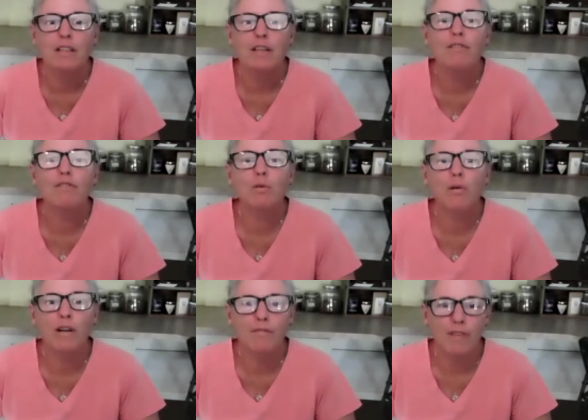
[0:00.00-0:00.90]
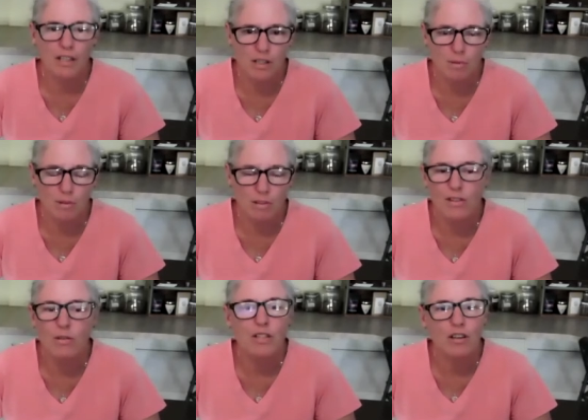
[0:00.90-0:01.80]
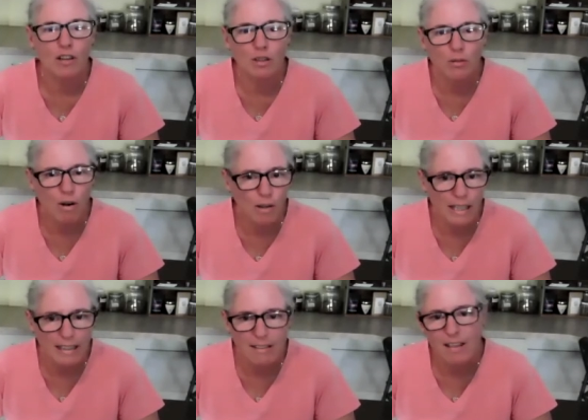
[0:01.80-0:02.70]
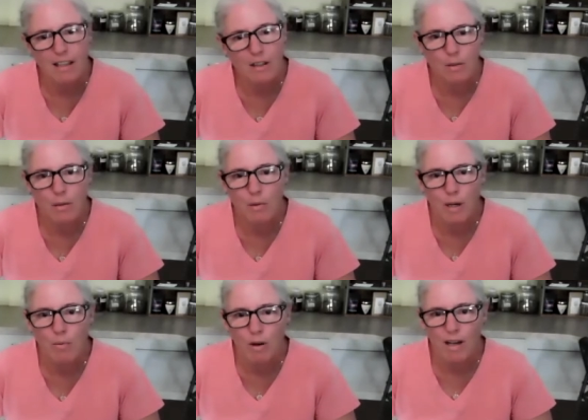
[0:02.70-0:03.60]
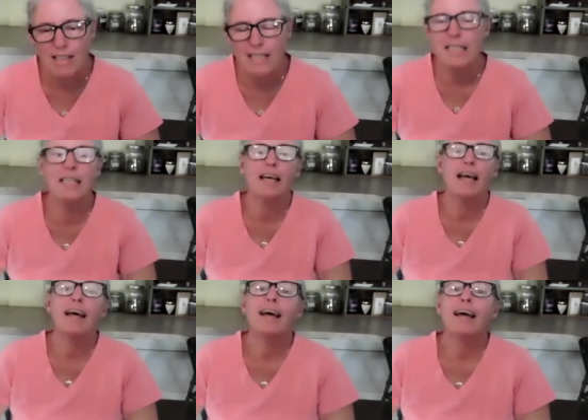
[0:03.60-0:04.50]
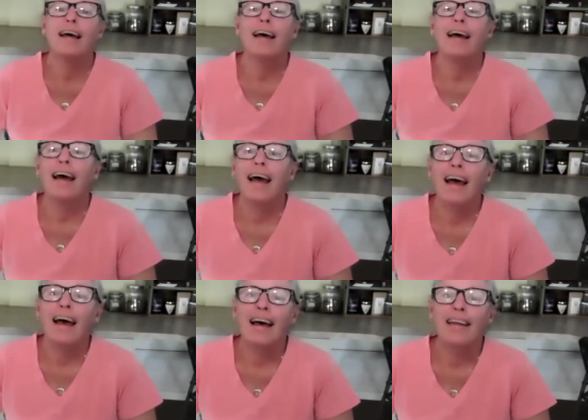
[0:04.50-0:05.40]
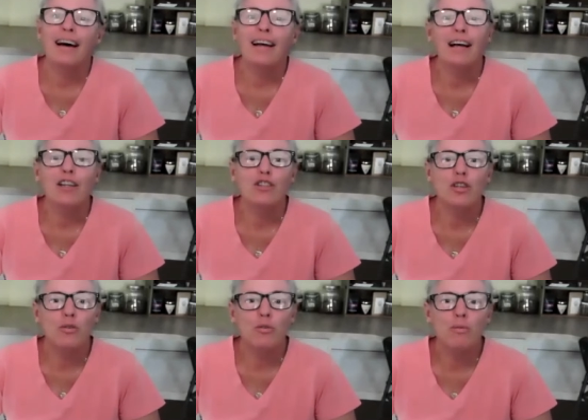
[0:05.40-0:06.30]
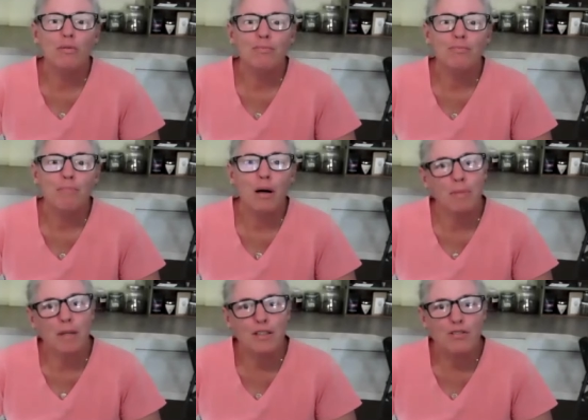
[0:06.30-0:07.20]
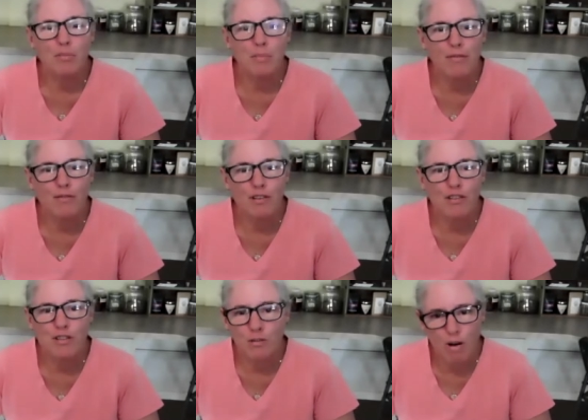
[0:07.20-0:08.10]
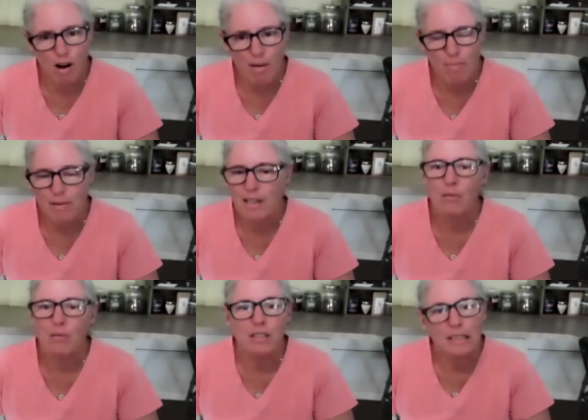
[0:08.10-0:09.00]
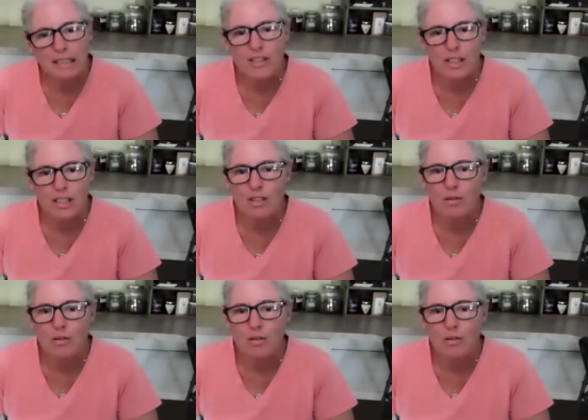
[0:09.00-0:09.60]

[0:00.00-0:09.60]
Florida vegetable. So I started growing it, not knowing what it was. And I got 2 pumpkins from my first crop, and they were delicious.